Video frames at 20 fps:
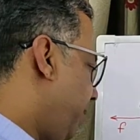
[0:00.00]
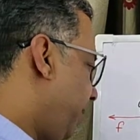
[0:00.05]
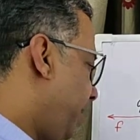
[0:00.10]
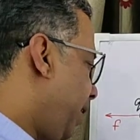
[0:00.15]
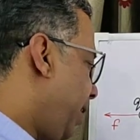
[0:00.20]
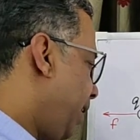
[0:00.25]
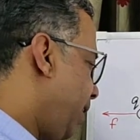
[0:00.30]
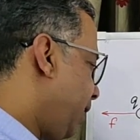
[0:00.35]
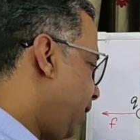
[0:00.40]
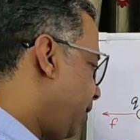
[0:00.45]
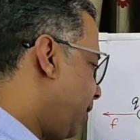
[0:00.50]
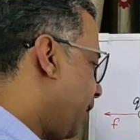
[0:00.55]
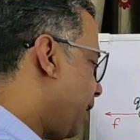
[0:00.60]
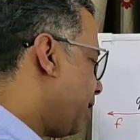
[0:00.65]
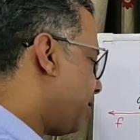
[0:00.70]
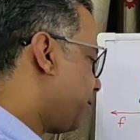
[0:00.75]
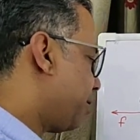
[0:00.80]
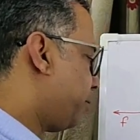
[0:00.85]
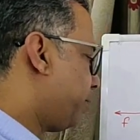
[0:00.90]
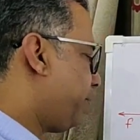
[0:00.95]
be placed
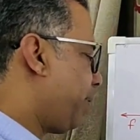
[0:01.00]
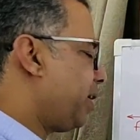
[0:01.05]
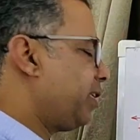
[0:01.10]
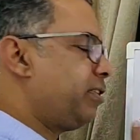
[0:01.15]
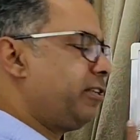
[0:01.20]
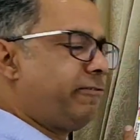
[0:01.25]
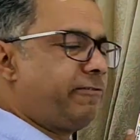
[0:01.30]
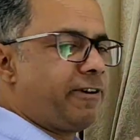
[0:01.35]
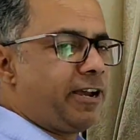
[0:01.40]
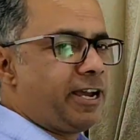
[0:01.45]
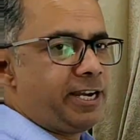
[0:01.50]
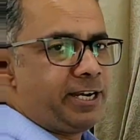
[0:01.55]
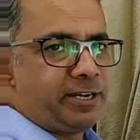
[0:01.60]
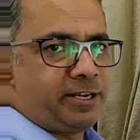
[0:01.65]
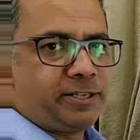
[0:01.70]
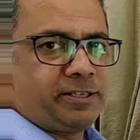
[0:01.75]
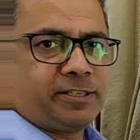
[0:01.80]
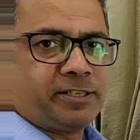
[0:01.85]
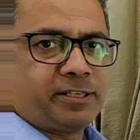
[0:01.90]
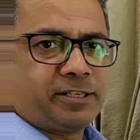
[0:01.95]
at a
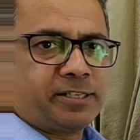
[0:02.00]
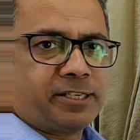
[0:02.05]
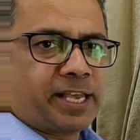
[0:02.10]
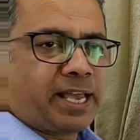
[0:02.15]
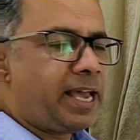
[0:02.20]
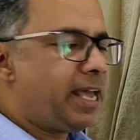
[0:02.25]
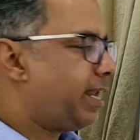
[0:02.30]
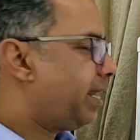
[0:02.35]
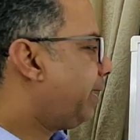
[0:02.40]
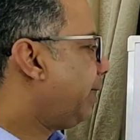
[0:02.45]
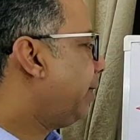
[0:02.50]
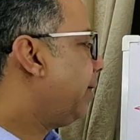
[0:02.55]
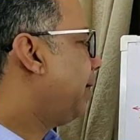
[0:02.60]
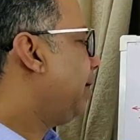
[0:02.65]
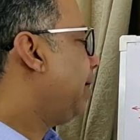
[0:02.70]
specified distance L.